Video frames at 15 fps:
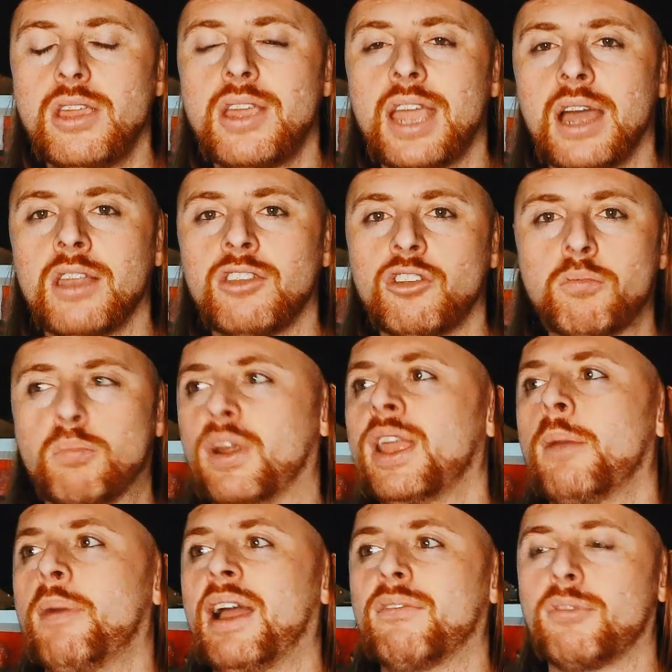You can't just
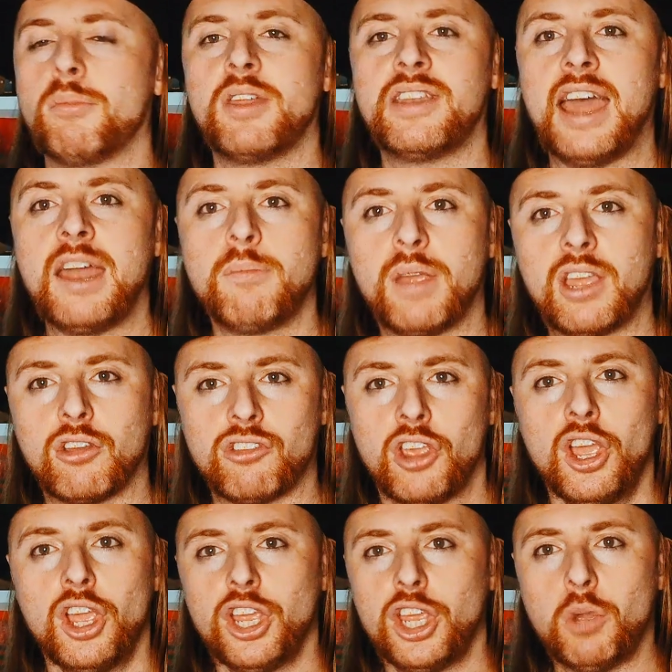bring her back from the dead
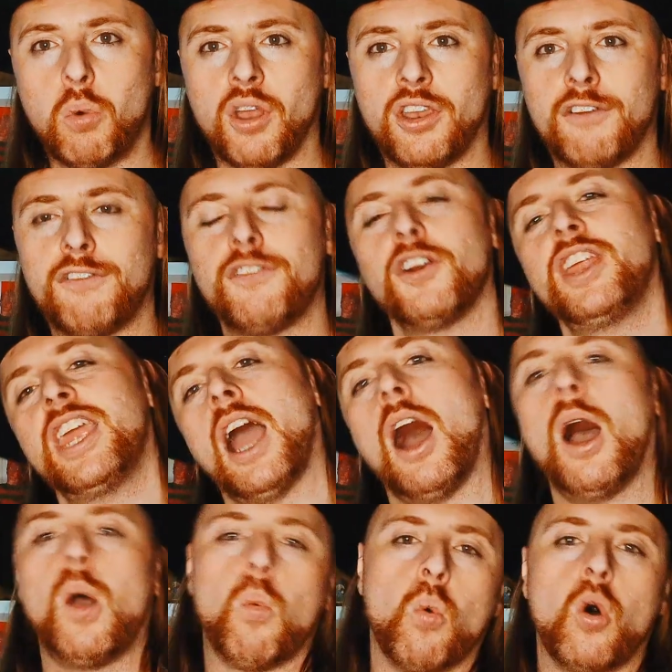because you want a funny,
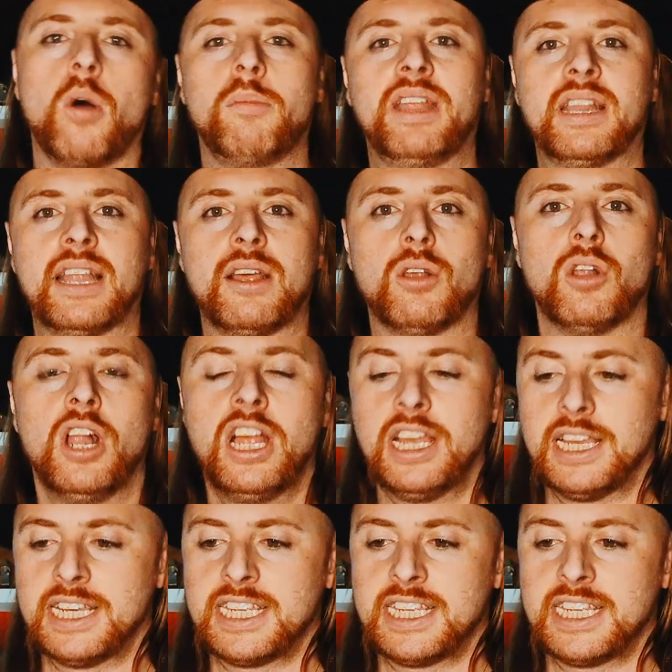heartwarming little